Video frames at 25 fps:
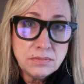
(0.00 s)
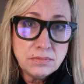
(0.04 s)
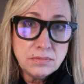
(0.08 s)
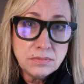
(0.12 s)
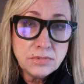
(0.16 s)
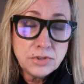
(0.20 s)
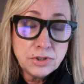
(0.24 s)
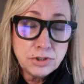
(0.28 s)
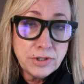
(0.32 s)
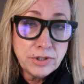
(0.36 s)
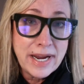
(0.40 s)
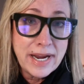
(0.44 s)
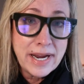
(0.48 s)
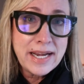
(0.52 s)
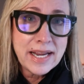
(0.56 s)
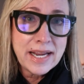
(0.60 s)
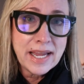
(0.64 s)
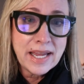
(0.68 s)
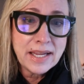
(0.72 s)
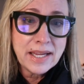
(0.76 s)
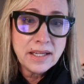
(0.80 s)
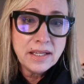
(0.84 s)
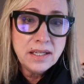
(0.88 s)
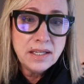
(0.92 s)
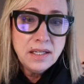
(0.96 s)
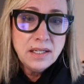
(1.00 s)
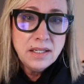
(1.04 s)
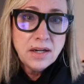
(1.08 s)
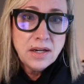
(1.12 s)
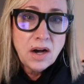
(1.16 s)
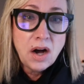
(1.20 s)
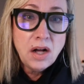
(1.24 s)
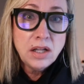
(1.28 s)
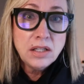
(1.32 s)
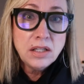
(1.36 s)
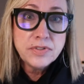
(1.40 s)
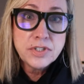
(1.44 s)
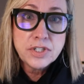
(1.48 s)
training,
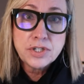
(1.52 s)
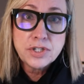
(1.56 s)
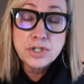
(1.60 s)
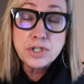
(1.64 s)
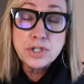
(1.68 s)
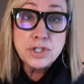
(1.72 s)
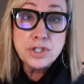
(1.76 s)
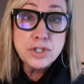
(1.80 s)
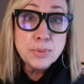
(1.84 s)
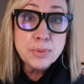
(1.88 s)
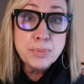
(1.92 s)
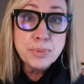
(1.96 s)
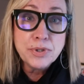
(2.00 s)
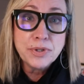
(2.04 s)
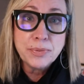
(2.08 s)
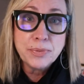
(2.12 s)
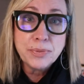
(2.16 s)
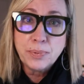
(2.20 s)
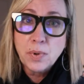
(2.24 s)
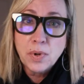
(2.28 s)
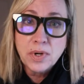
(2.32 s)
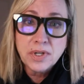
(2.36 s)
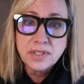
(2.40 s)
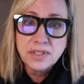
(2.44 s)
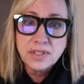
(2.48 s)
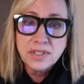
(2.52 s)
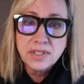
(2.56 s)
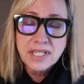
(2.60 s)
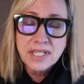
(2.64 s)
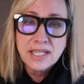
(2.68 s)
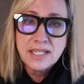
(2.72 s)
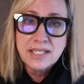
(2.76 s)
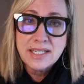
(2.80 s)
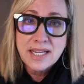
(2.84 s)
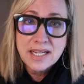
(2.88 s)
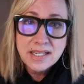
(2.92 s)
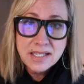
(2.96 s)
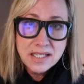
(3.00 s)
all of which are super important and
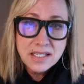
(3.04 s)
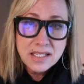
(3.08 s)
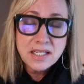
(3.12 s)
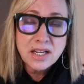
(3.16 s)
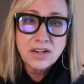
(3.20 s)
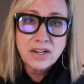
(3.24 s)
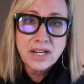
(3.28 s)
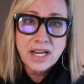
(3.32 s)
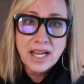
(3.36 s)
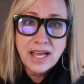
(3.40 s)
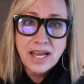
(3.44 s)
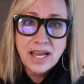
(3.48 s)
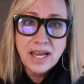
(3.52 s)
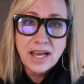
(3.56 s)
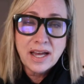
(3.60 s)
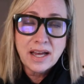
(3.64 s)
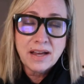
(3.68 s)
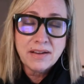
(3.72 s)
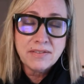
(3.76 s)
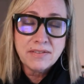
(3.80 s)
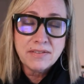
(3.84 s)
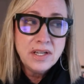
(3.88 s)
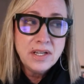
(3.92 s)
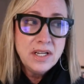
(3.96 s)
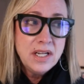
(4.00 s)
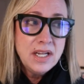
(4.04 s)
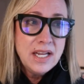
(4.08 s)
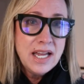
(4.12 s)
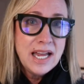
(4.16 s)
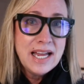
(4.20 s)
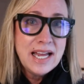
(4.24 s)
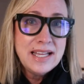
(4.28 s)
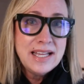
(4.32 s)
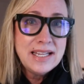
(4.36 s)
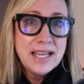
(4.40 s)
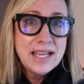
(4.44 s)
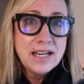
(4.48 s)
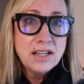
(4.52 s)
necessary to have.
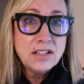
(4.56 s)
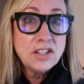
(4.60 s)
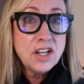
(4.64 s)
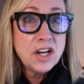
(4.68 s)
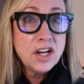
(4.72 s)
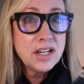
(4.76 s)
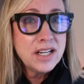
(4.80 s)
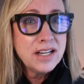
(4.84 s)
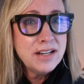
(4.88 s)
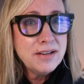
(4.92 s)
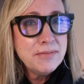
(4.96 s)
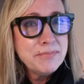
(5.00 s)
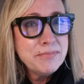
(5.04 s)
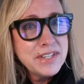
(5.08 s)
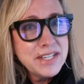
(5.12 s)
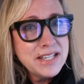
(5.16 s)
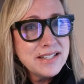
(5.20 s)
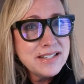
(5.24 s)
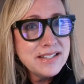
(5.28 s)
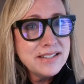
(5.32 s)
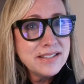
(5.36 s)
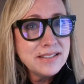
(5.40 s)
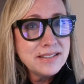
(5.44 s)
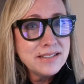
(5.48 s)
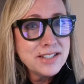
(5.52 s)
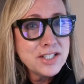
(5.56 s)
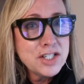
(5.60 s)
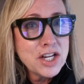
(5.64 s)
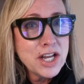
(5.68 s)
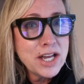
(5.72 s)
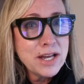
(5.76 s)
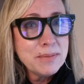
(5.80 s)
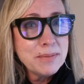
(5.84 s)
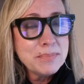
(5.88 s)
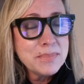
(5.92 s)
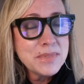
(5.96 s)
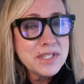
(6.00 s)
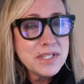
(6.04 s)
And then along come these little
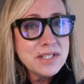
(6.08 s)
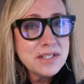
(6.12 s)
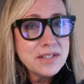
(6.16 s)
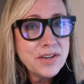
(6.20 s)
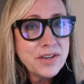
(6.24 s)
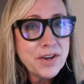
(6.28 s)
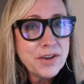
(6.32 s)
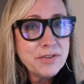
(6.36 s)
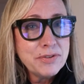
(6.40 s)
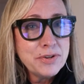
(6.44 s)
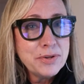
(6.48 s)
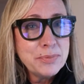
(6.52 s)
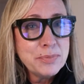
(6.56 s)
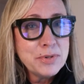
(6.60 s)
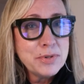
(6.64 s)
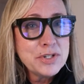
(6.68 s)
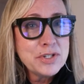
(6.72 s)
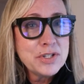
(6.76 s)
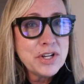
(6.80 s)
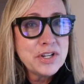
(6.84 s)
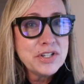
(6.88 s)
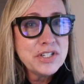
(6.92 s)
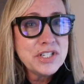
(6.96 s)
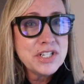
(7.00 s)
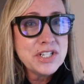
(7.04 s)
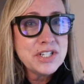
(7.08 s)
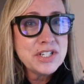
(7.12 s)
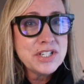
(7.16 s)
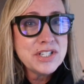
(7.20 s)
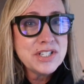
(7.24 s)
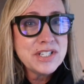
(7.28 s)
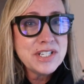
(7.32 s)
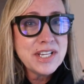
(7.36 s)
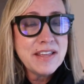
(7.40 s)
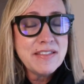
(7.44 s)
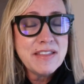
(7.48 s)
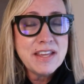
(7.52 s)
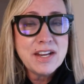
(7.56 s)
gems of commercial auditions,
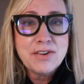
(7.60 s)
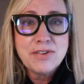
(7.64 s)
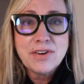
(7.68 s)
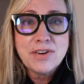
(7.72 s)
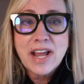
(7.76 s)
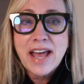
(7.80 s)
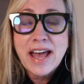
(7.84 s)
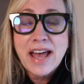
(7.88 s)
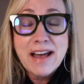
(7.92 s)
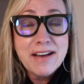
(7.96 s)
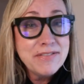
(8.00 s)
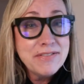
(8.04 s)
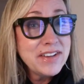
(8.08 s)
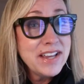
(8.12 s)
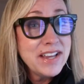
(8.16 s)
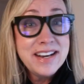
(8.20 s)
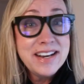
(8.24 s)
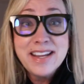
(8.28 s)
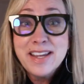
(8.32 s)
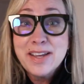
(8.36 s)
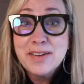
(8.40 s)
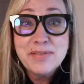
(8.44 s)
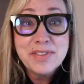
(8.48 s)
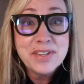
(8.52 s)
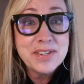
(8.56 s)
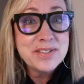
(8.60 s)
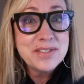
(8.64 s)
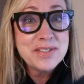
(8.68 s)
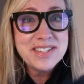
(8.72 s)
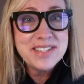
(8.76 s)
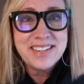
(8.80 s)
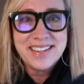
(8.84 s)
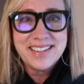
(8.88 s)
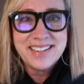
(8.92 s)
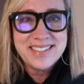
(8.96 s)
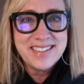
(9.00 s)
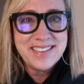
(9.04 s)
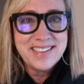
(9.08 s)
and they don't have any of those
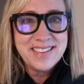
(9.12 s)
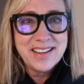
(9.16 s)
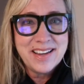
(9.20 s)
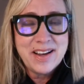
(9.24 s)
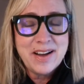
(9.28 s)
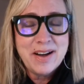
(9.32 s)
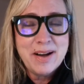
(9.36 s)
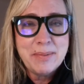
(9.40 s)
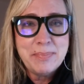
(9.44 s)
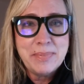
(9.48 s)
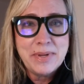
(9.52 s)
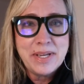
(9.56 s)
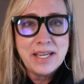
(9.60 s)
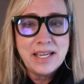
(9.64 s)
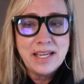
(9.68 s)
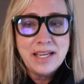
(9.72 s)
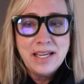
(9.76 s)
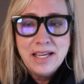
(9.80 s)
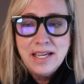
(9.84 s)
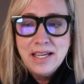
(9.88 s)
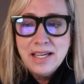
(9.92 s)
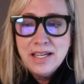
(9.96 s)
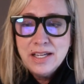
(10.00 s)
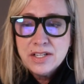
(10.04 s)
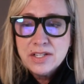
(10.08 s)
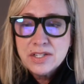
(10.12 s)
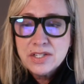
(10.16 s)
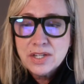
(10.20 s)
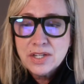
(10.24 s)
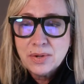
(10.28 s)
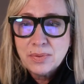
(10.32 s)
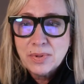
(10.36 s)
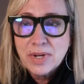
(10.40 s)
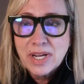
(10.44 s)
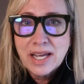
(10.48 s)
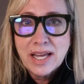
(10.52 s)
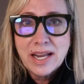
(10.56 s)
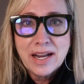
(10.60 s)
things in the copy. So we
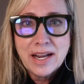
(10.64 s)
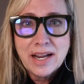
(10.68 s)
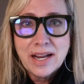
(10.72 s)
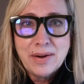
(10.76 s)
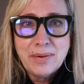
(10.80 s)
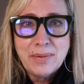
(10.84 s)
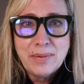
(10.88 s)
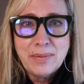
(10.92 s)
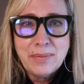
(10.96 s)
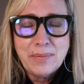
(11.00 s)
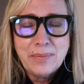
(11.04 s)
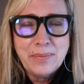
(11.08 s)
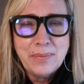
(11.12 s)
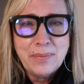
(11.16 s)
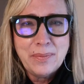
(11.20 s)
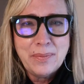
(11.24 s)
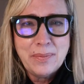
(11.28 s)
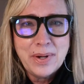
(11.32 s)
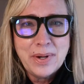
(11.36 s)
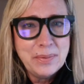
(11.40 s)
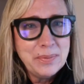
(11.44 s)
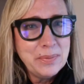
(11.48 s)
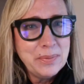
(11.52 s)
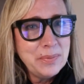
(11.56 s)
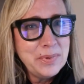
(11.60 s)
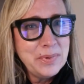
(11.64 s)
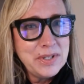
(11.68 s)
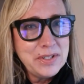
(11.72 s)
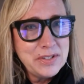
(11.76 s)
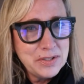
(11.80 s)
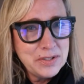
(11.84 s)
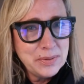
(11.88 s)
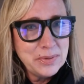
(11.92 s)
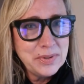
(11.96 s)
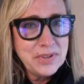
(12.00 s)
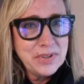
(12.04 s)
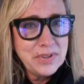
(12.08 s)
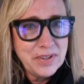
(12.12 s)
kind of go, what do we do
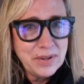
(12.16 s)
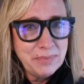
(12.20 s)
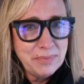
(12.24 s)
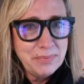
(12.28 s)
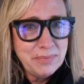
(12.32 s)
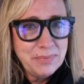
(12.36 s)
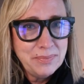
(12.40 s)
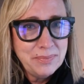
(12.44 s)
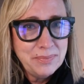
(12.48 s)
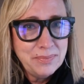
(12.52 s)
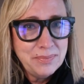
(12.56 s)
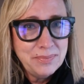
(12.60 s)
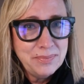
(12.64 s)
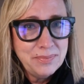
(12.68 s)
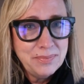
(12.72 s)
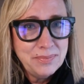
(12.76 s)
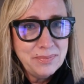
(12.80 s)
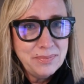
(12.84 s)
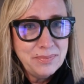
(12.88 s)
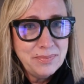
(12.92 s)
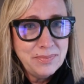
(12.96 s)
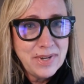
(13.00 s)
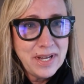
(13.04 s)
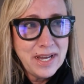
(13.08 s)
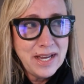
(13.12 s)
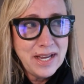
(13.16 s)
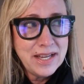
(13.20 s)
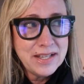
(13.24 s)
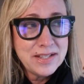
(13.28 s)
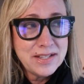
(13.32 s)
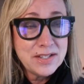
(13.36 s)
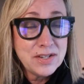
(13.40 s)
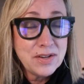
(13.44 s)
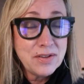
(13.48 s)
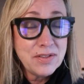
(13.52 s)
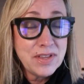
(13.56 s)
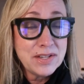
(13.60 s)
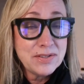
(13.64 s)
with them? And
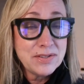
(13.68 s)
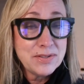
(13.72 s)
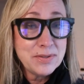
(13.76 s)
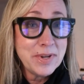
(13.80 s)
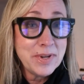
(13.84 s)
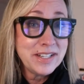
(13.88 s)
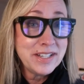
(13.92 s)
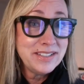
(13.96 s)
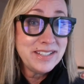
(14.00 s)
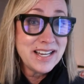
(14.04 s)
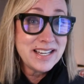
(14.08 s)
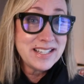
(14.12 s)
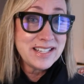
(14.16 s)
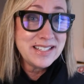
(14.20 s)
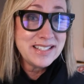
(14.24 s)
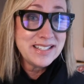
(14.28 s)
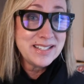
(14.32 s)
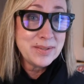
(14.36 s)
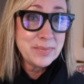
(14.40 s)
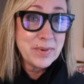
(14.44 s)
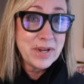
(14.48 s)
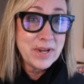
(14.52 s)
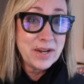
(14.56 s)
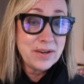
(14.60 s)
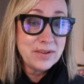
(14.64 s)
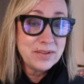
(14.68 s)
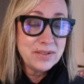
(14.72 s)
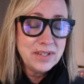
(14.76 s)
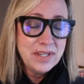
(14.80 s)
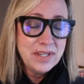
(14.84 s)
so that's what my class is about.